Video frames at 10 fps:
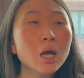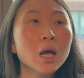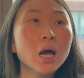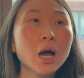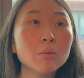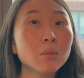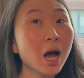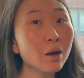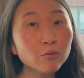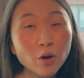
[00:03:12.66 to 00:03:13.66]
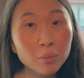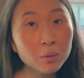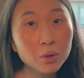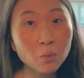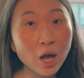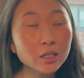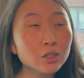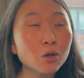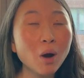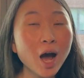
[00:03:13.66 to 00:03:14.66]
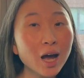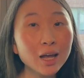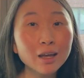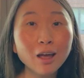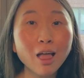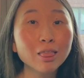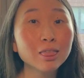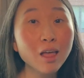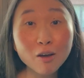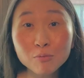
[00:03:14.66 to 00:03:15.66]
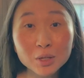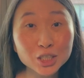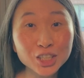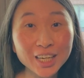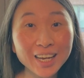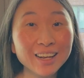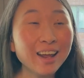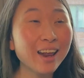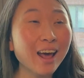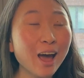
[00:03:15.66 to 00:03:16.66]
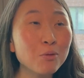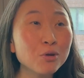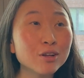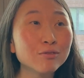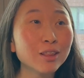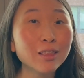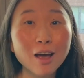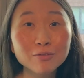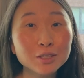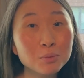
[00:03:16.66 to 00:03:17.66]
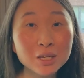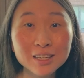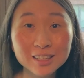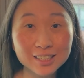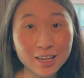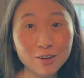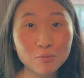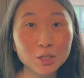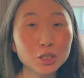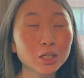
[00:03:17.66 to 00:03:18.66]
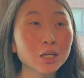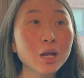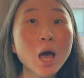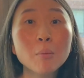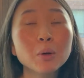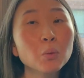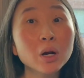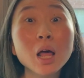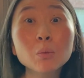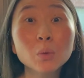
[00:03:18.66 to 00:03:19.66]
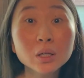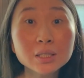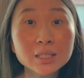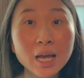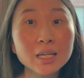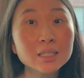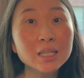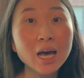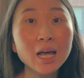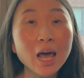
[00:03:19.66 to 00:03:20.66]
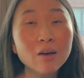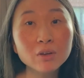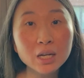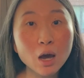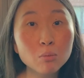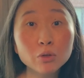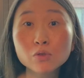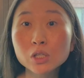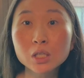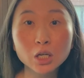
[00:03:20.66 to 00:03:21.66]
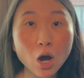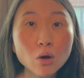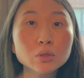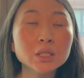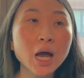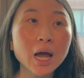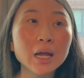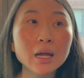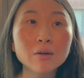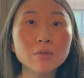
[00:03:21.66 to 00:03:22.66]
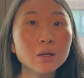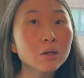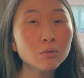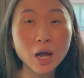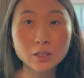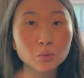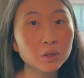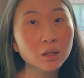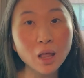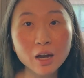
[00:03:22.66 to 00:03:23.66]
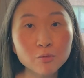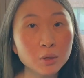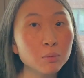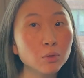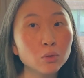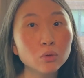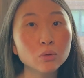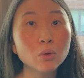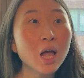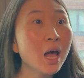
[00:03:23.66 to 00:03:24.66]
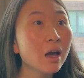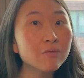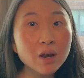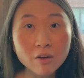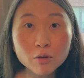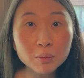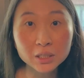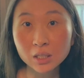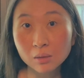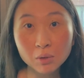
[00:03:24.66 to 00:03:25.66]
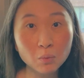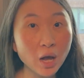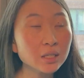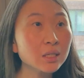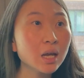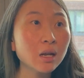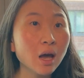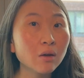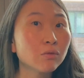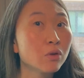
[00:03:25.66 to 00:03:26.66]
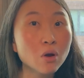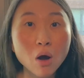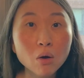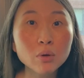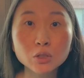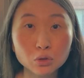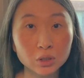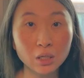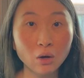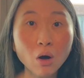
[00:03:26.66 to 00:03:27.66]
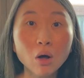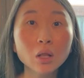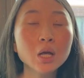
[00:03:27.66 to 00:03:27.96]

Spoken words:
I'm from the Midwest, so I love Michigan and I would have loved to be in the state of Michigan. But what I will say is that having now moved to the coast, I interacted with a lot of people who have never been to the Midwest and have no interest at all